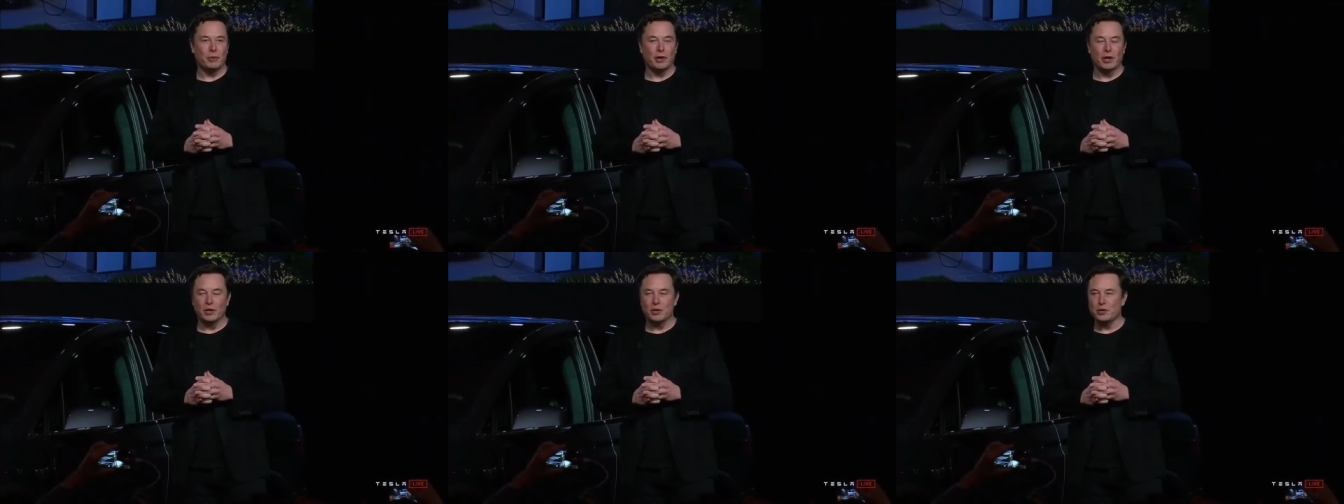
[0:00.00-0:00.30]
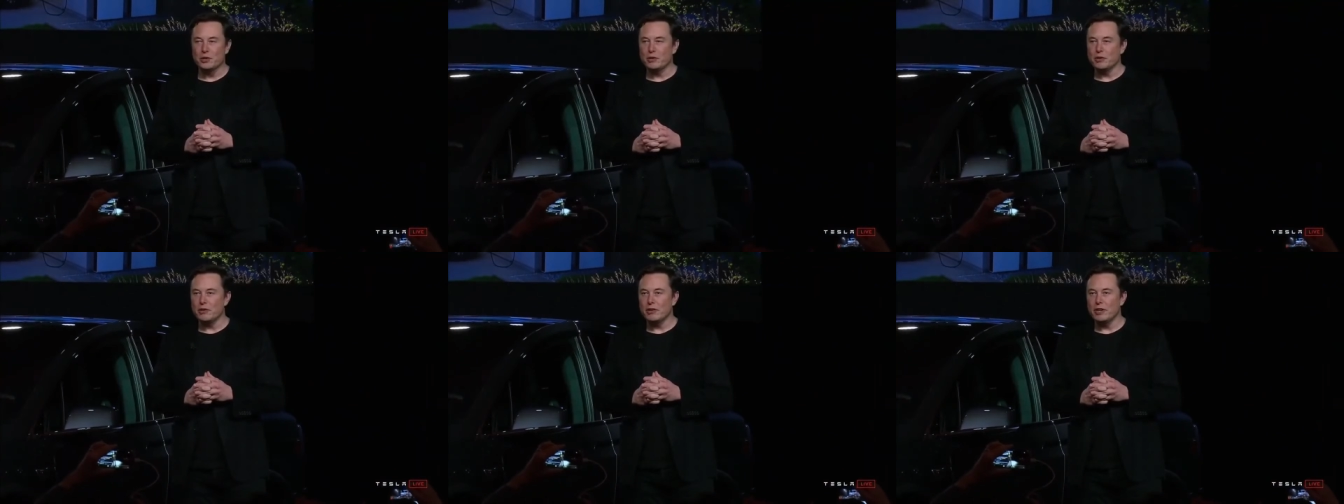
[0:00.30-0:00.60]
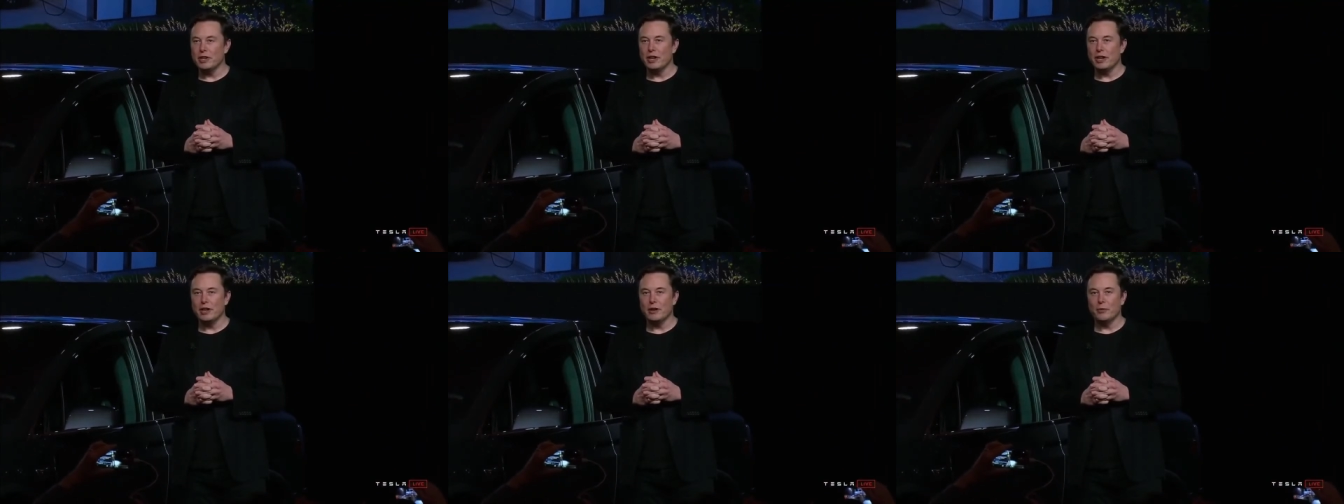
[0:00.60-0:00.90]
production,
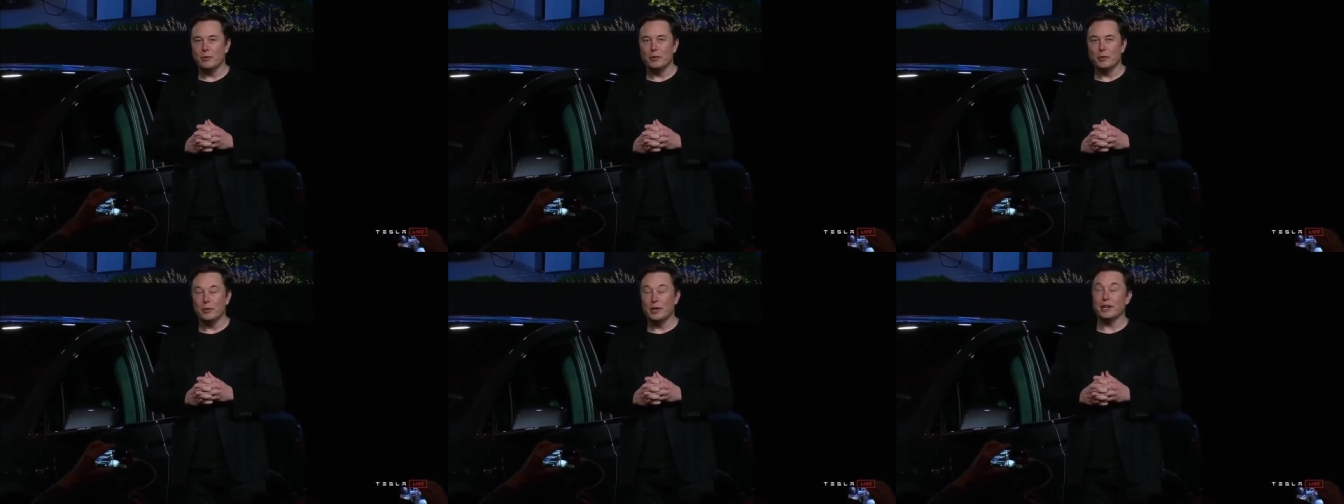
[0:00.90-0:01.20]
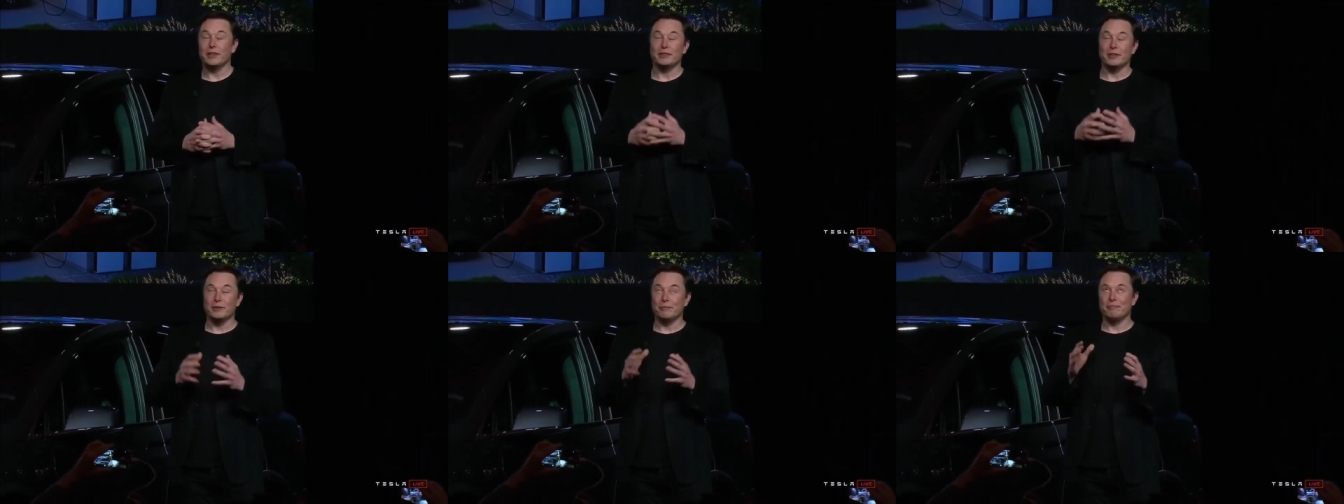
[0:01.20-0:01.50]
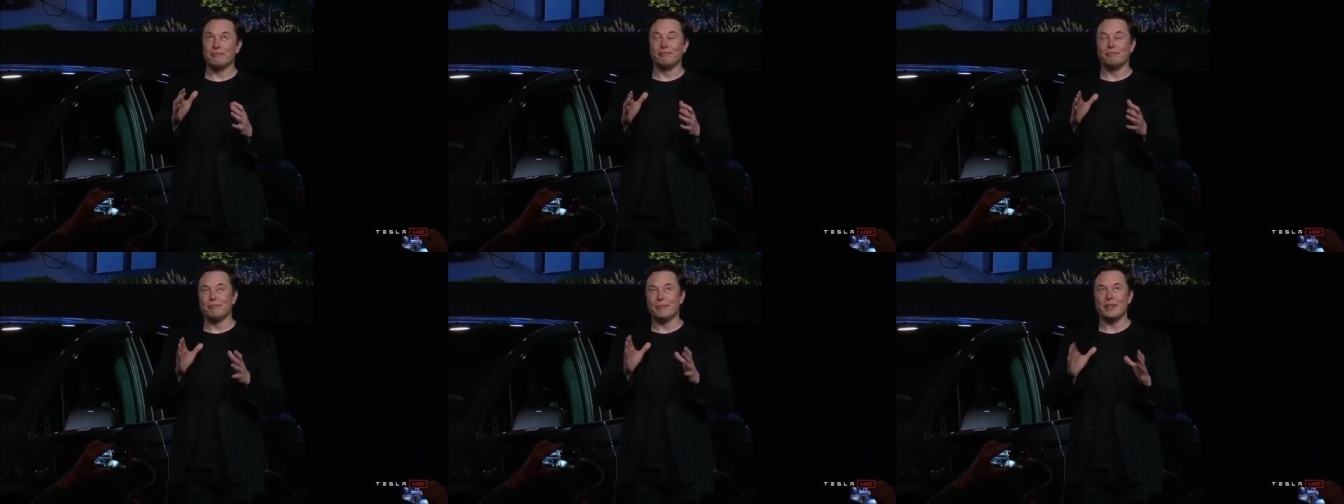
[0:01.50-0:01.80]
uh, we have to
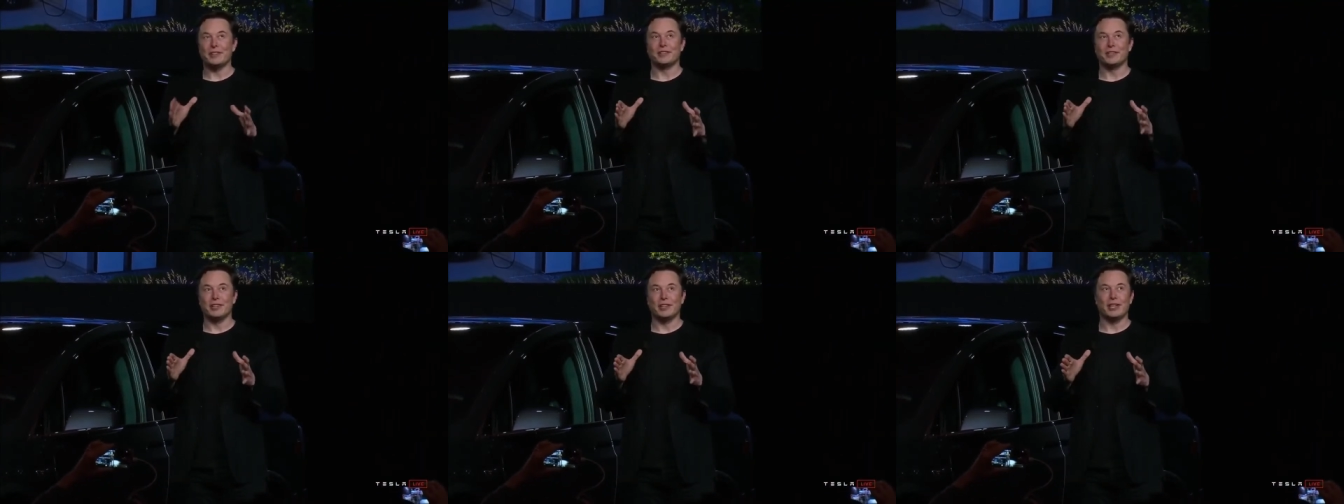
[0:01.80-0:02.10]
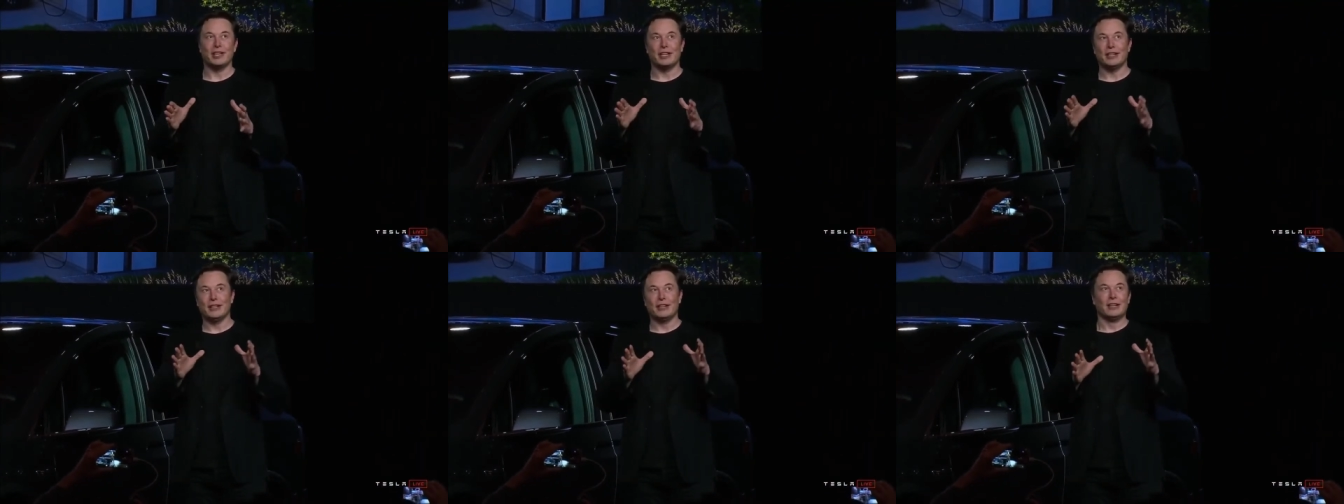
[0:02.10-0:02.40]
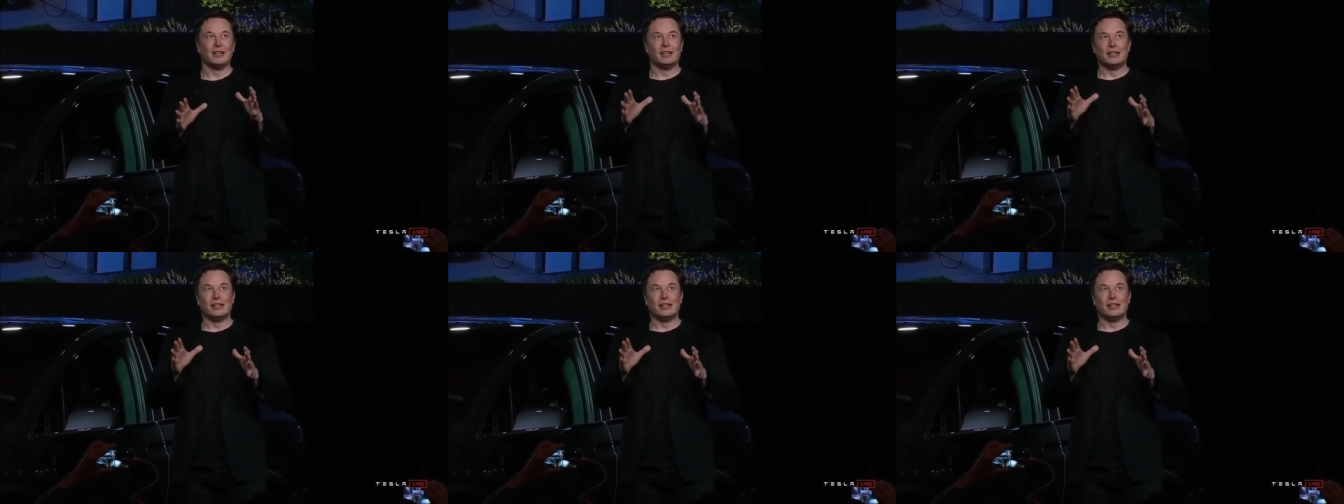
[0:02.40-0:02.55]
basically